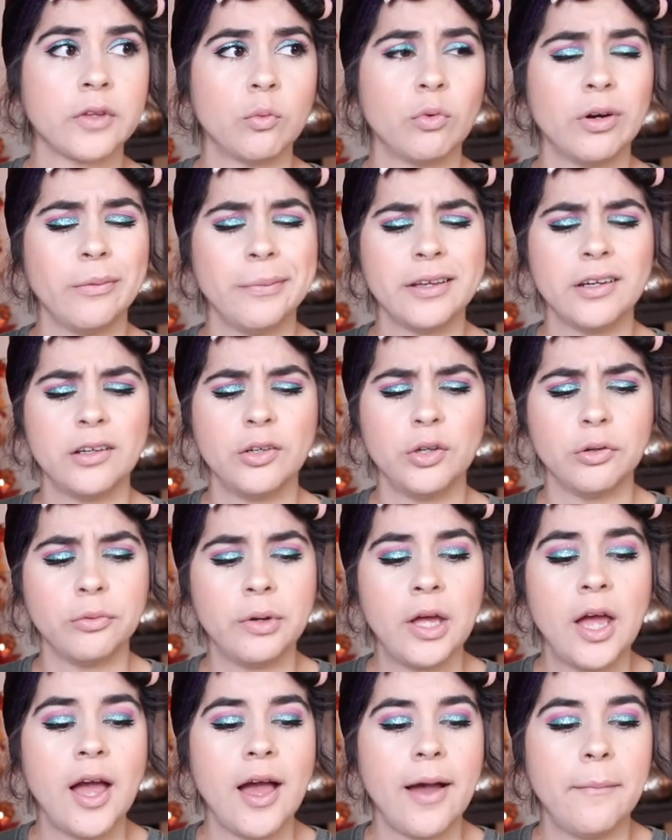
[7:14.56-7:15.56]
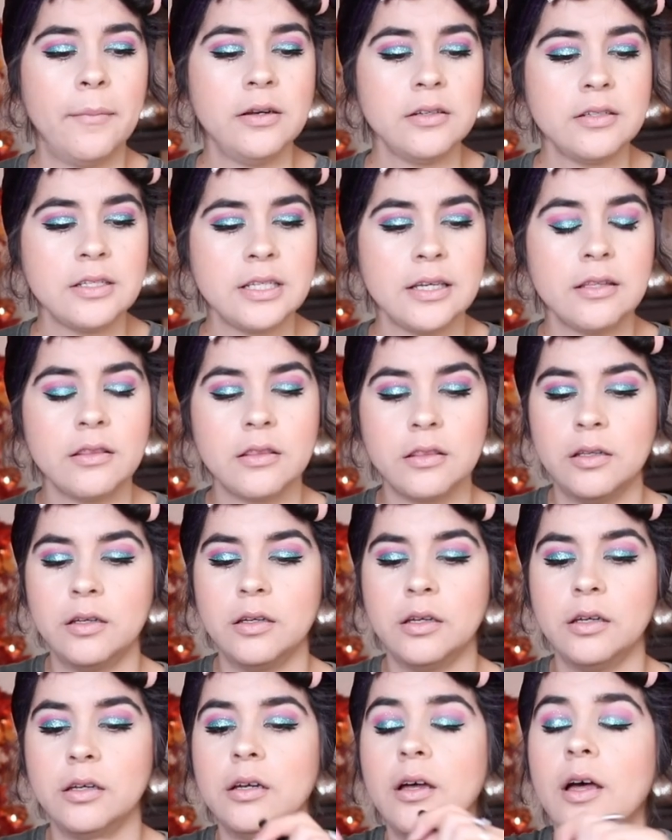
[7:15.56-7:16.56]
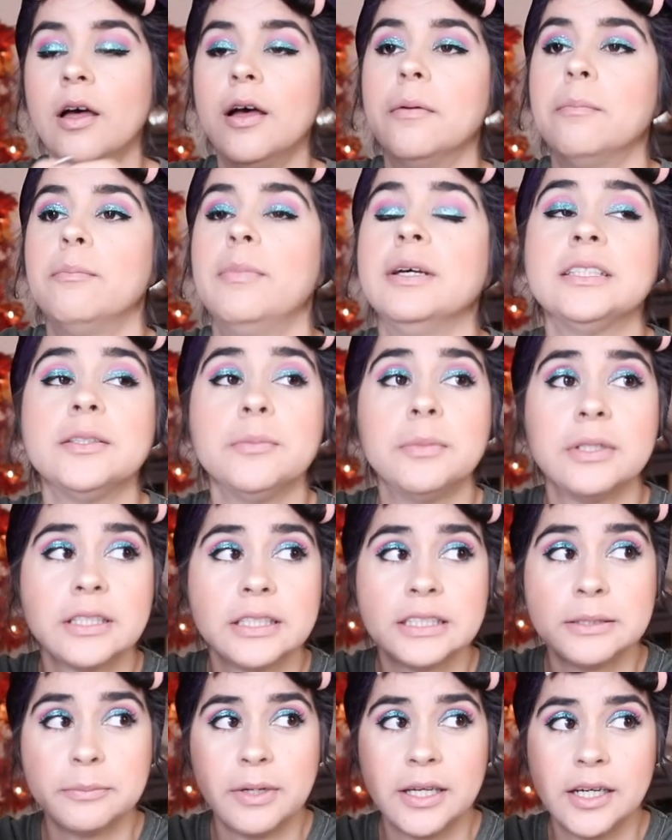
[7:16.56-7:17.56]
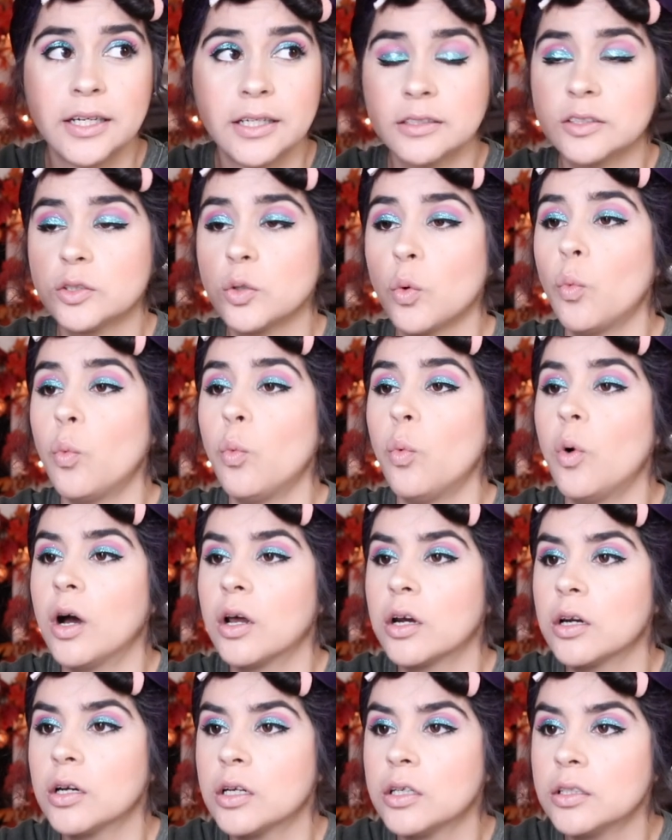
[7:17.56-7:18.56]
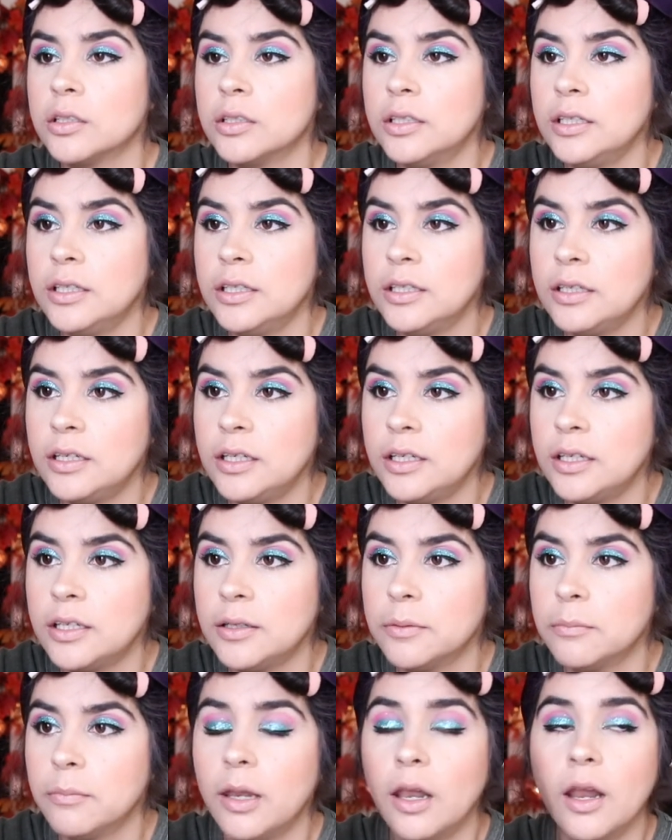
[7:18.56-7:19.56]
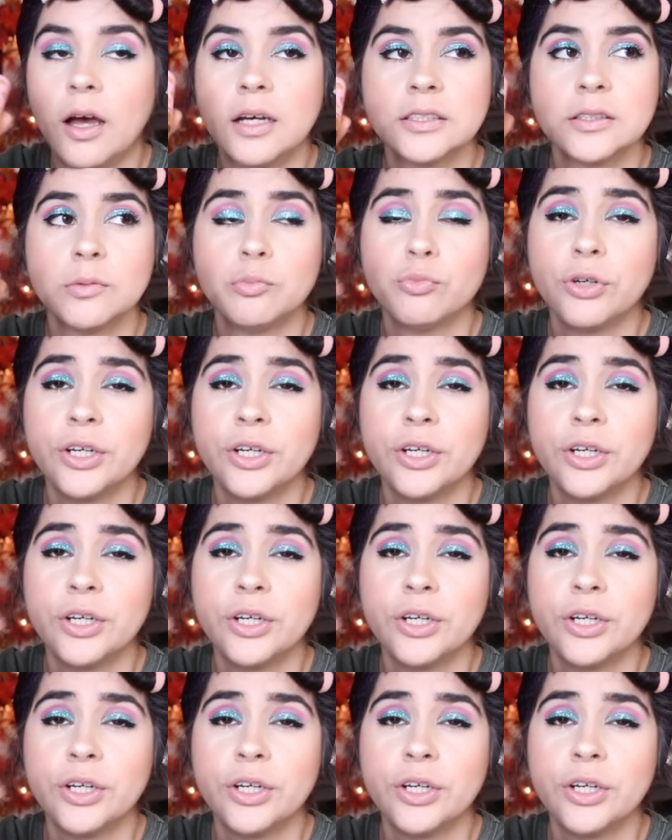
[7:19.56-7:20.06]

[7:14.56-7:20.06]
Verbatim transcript: what am I gonna do? I'm gonna take the Besame Cosmetics Water Lily Blossom